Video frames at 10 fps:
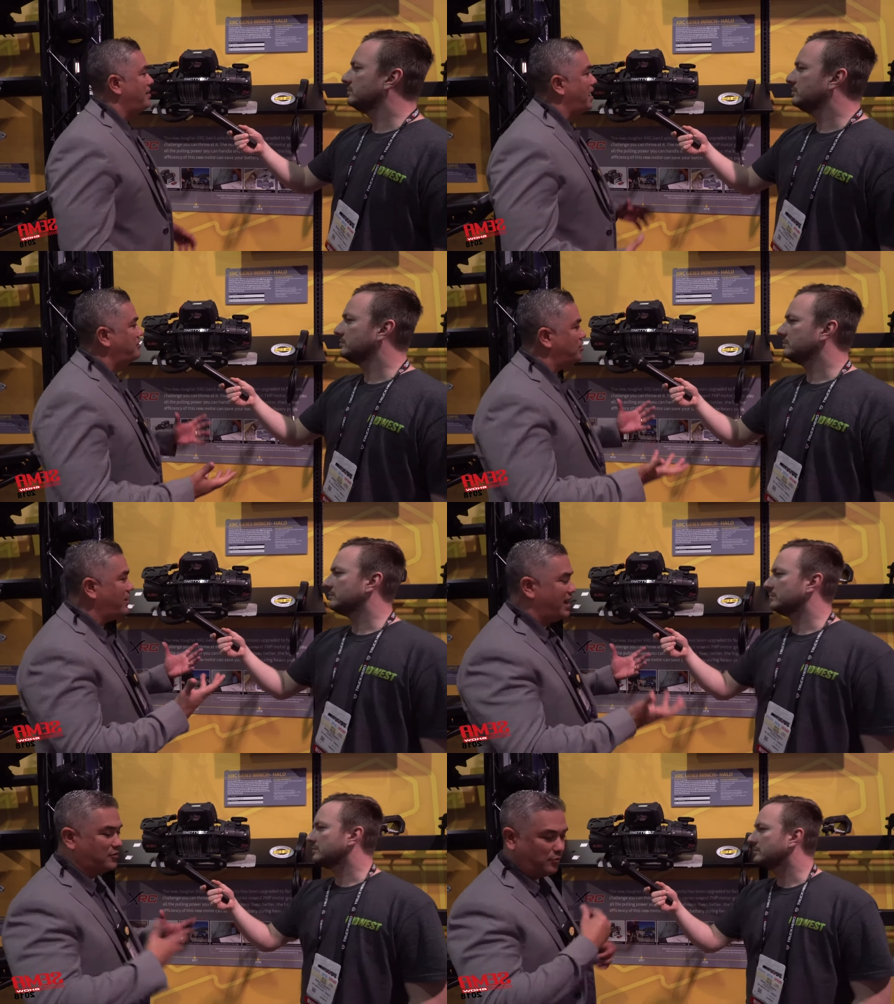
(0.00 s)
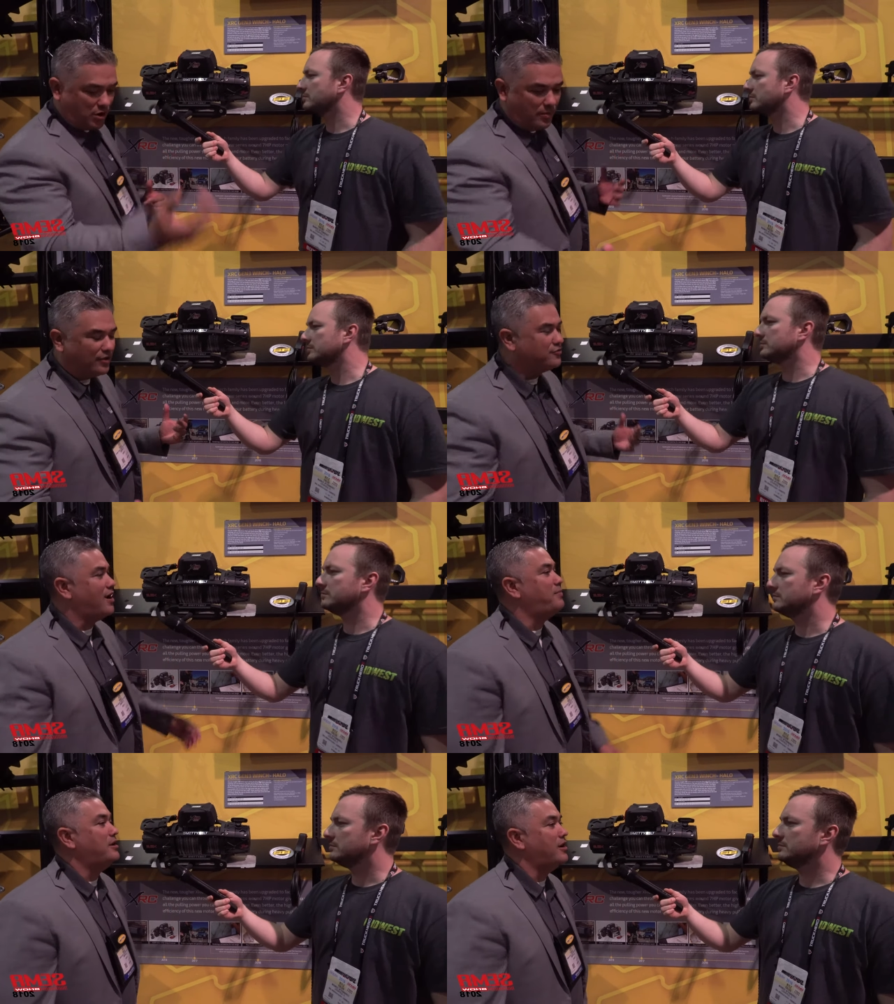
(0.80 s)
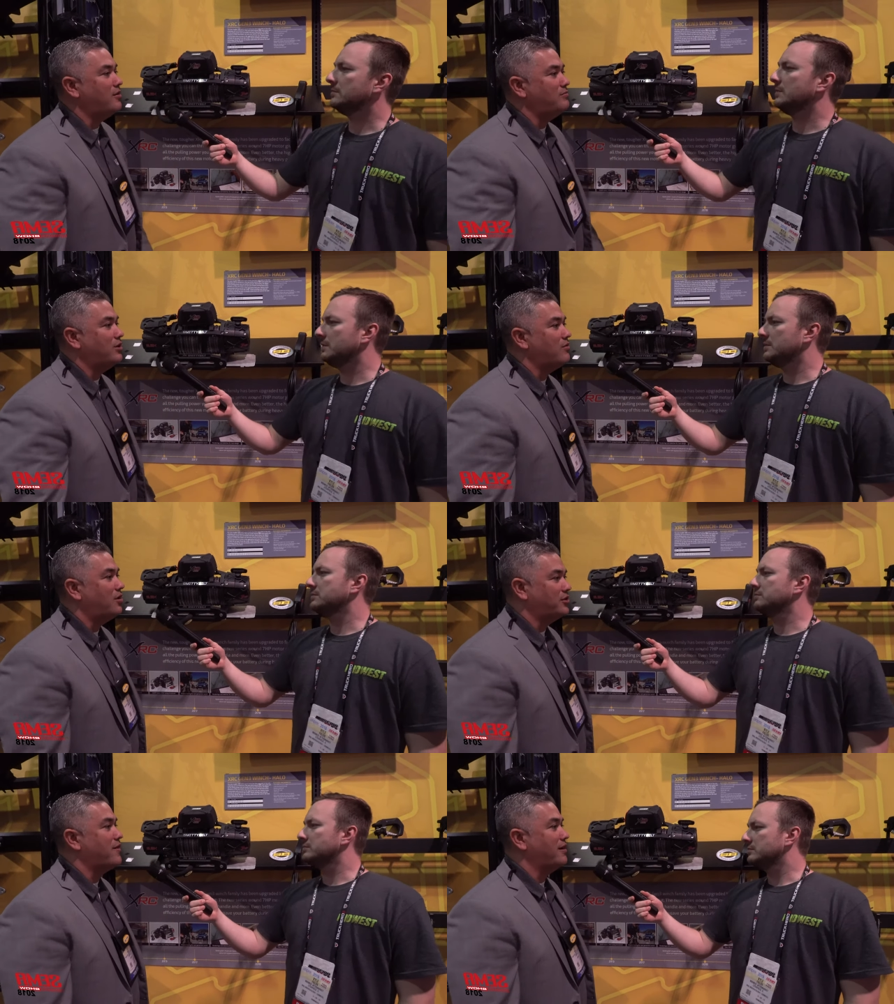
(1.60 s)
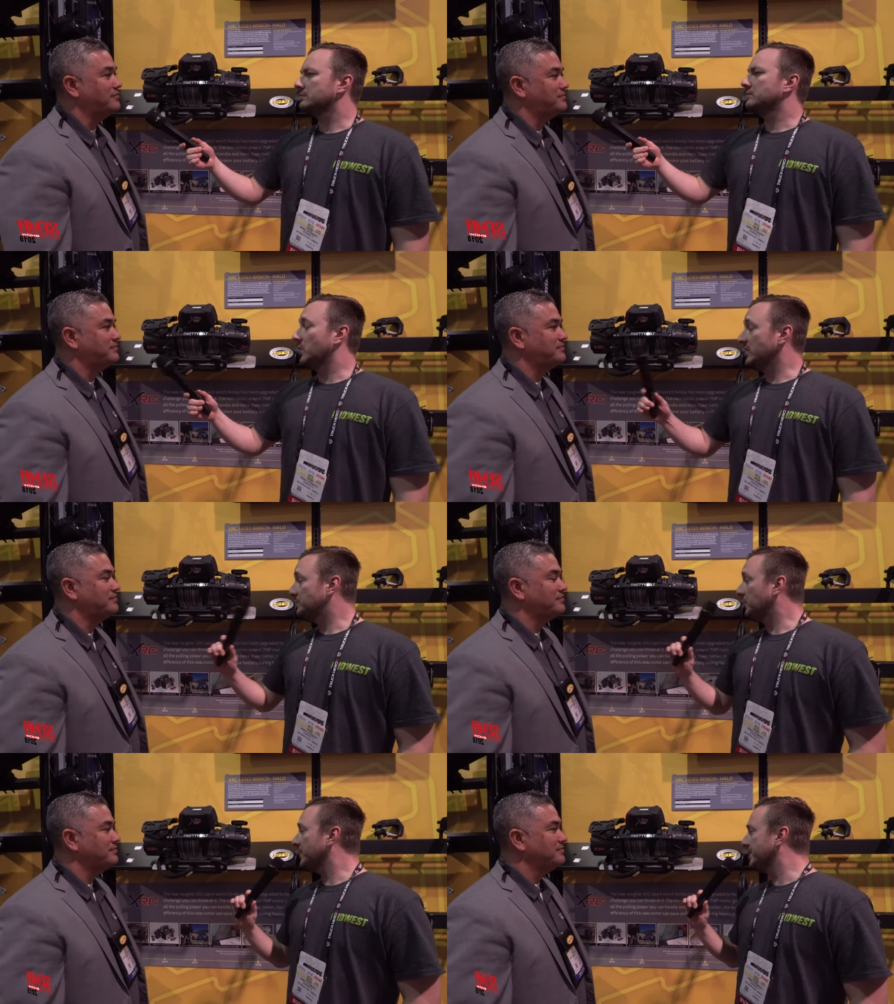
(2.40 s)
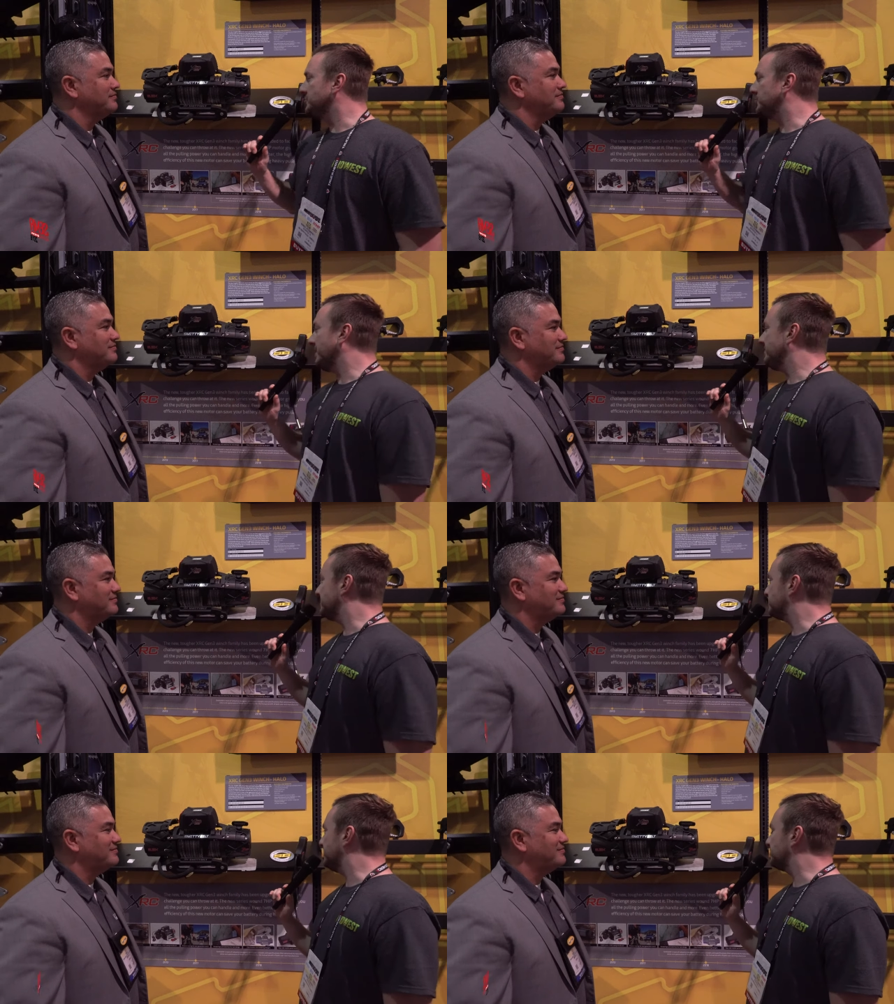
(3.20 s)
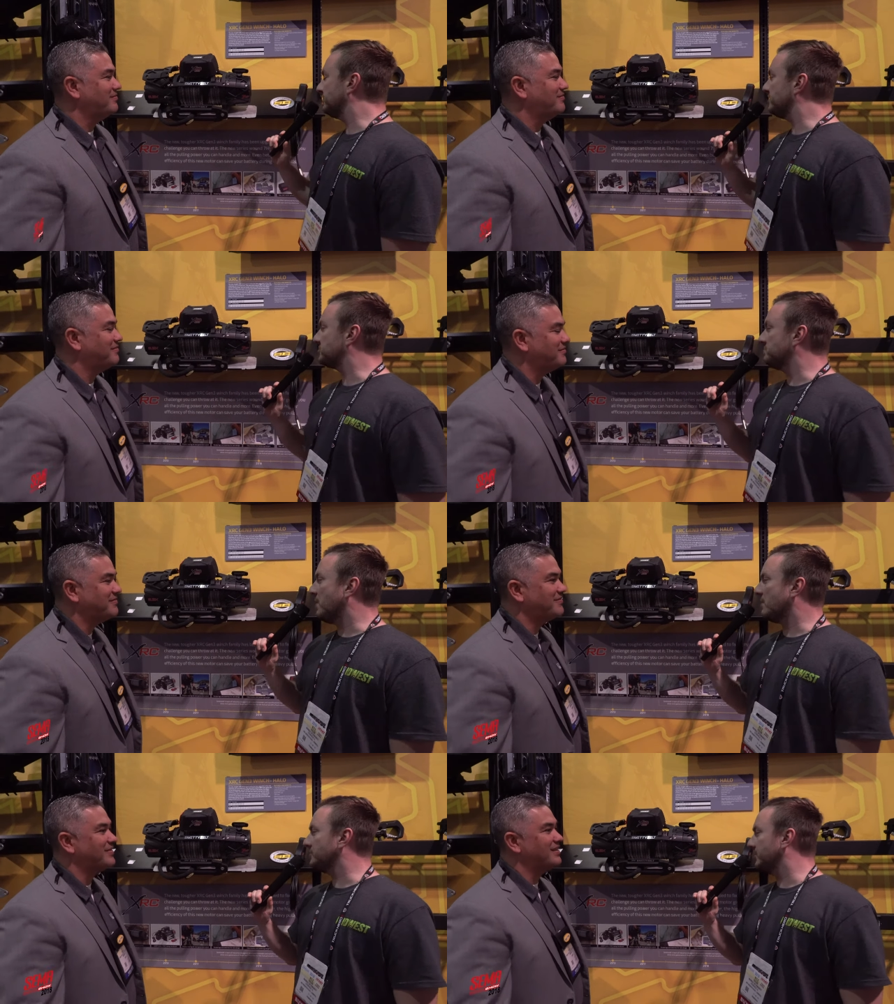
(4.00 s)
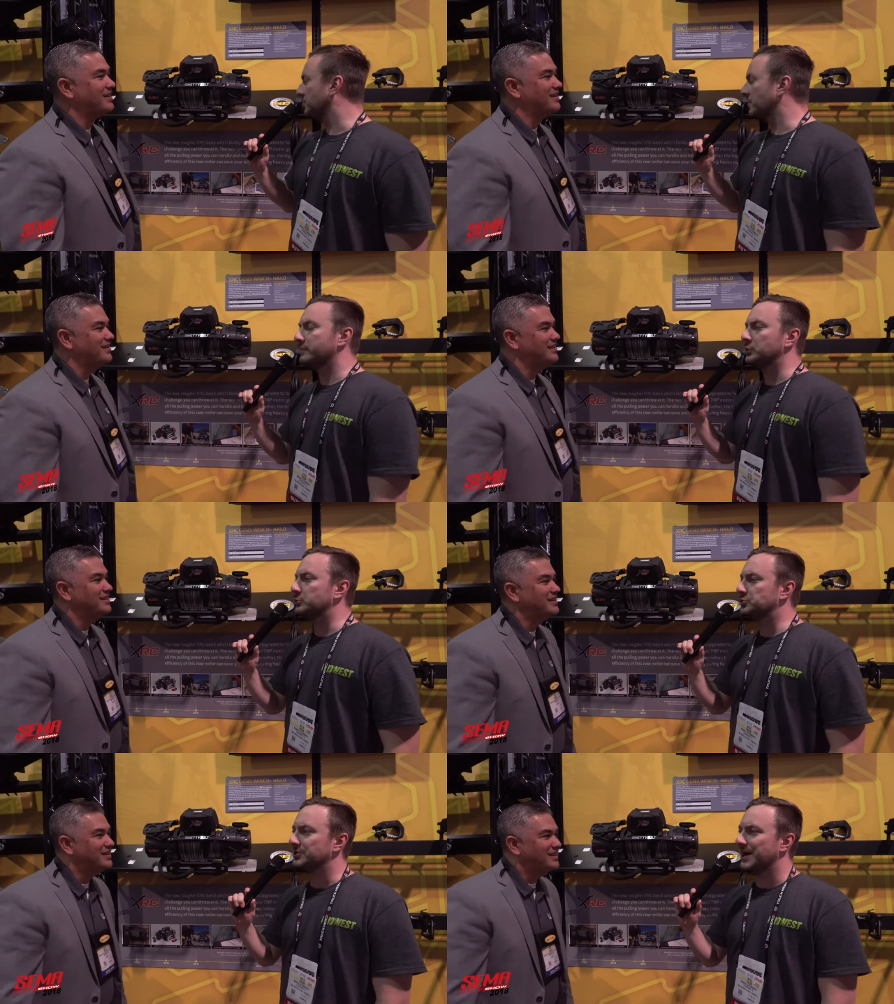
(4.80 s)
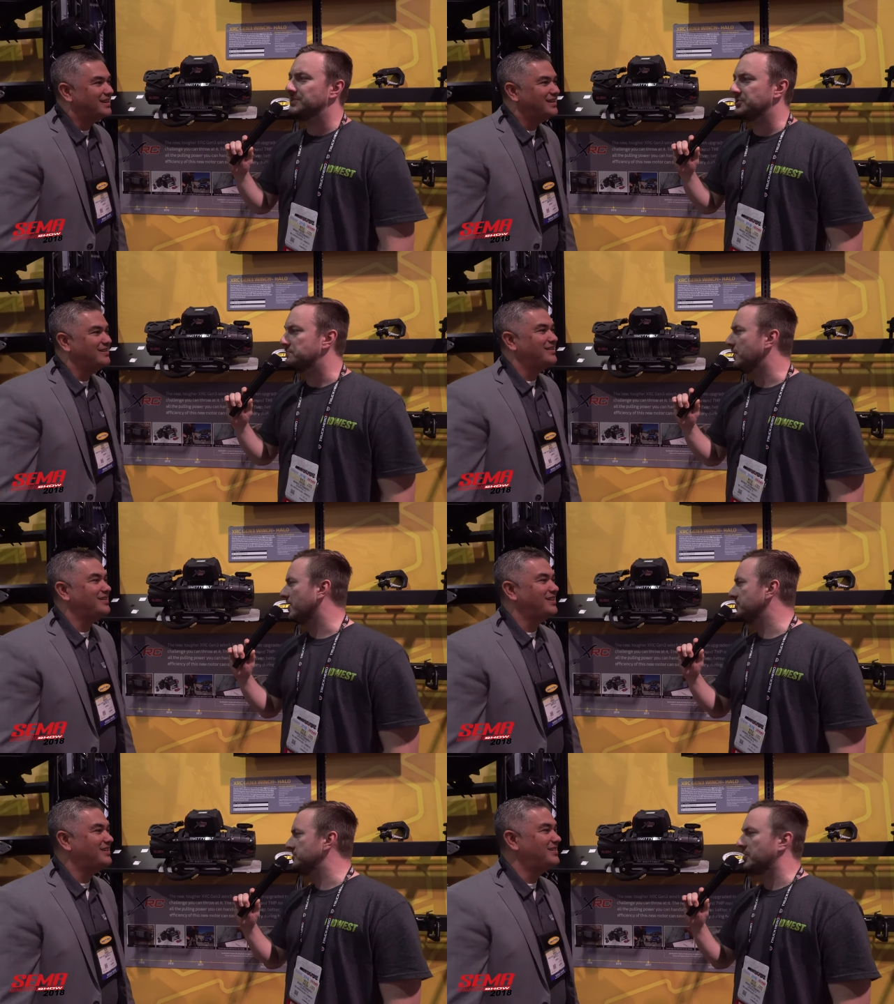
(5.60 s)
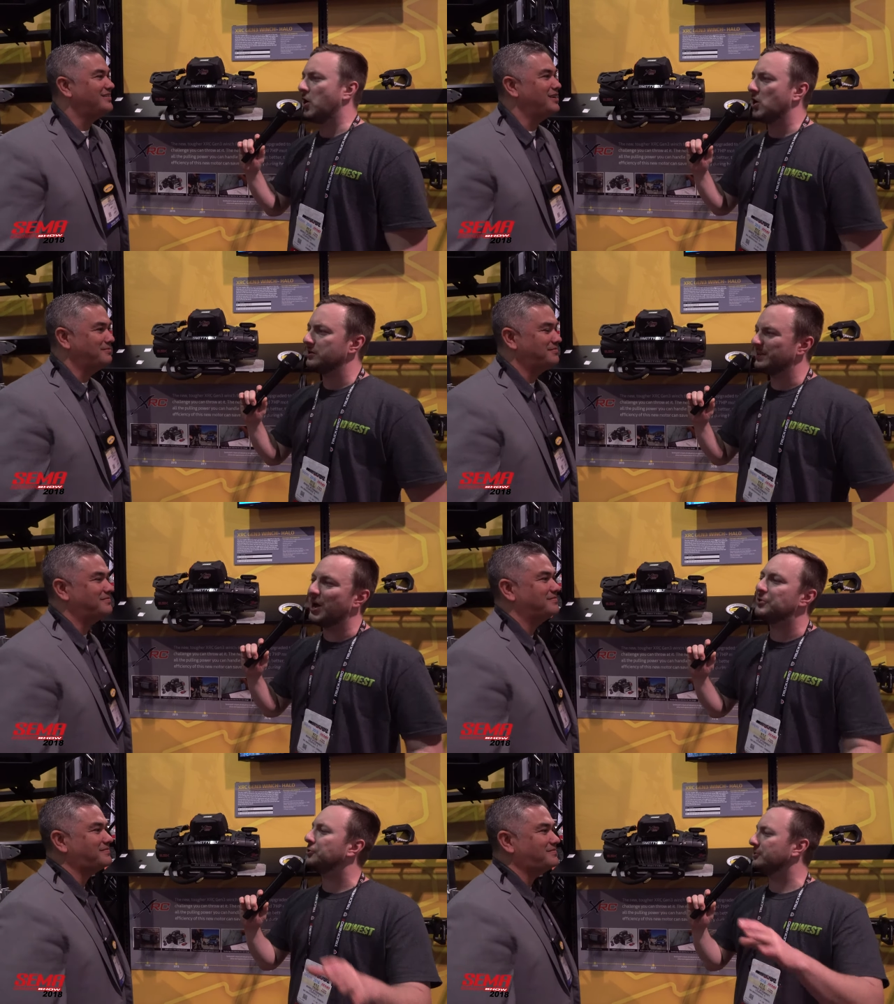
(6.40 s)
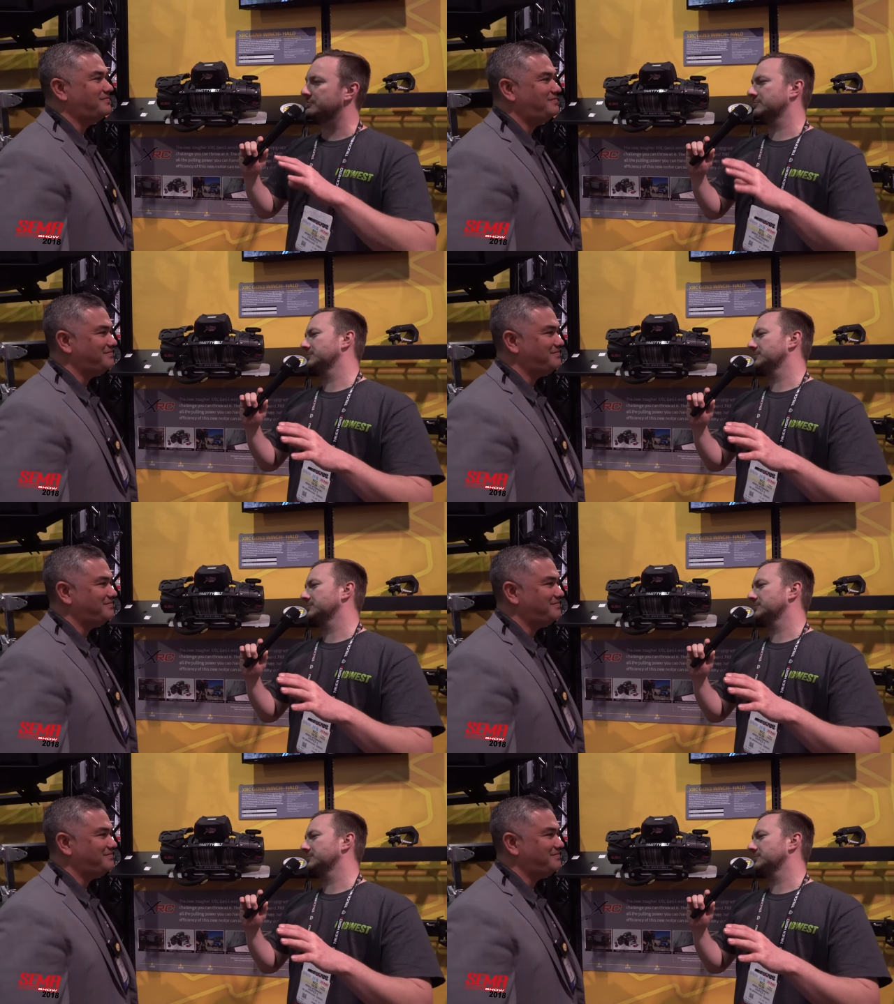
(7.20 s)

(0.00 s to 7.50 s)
Speaker 1: and I don't have to worry about dropping it, you know, on the ground. That's
Speaker 2: pretty ingenious, and it's really smart, uh, revolutionizing parts of the car that other